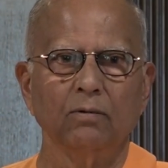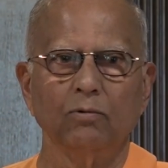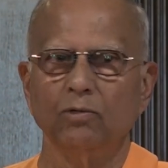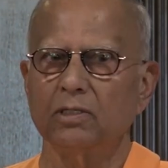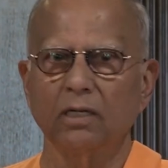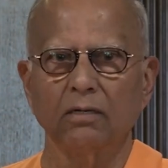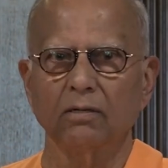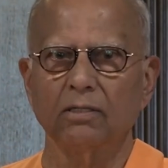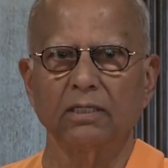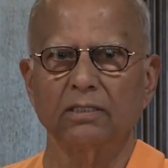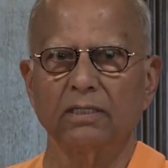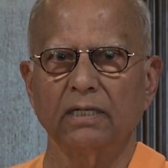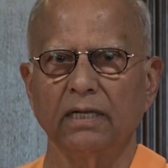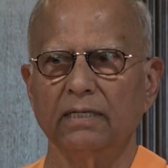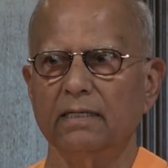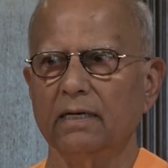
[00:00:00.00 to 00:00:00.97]
We shall not
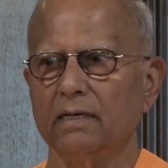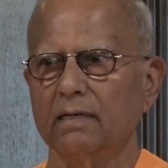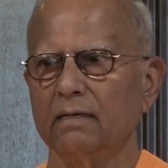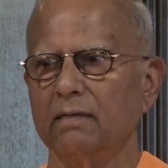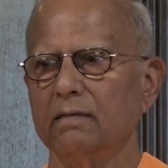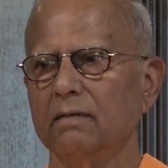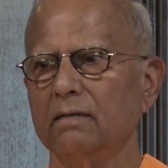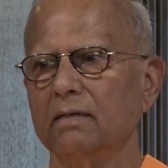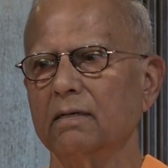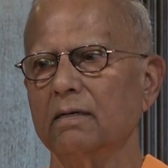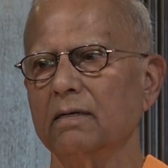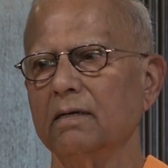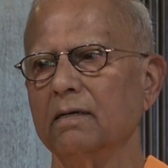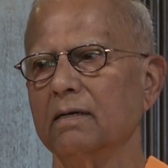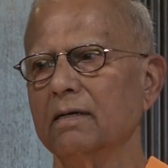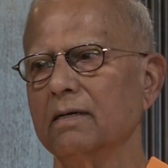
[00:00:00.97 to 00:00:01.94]
stay here.
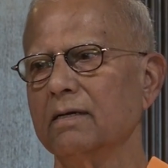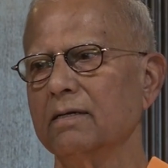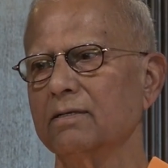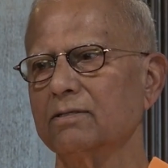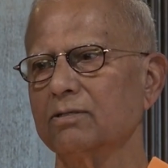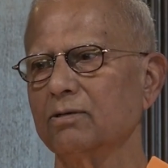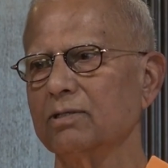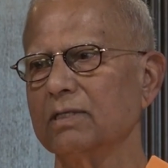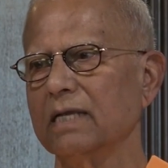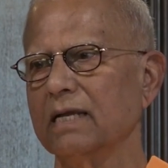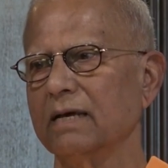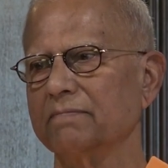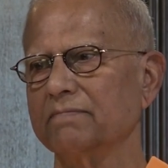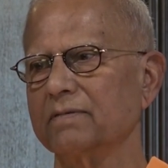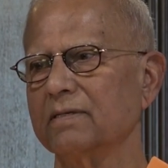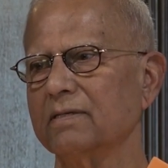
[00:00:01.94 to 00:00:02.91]
So they
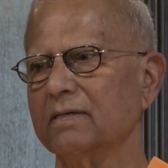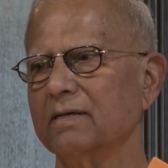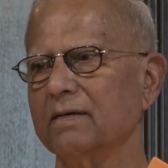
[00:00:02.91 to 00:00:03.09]
left.